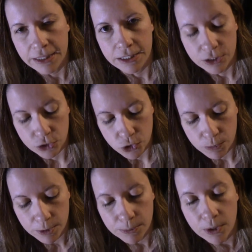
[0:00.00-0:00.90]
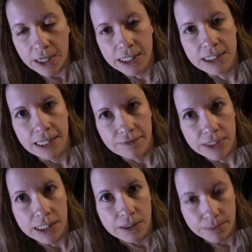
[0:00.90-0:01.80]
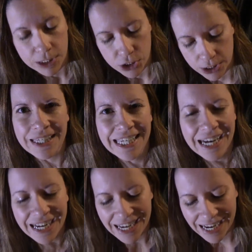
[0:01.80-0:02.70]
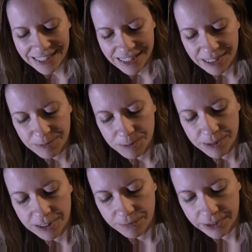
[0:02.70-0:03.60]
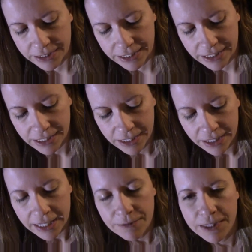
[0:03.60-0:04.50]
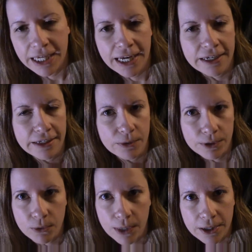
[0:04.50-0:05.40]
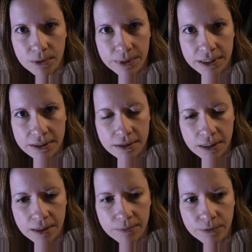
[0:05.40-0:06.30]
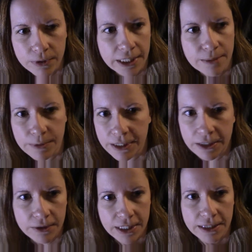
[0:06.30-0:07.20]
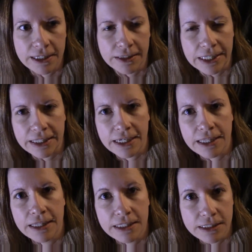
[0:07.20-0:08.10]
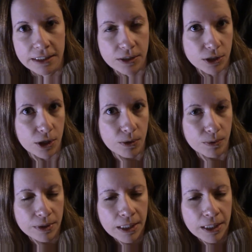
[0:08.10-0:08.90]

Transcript: Consumer Product Safety Commission. And I asked them specifically if they had any requirements um, for labeling or anything like that, and they said no.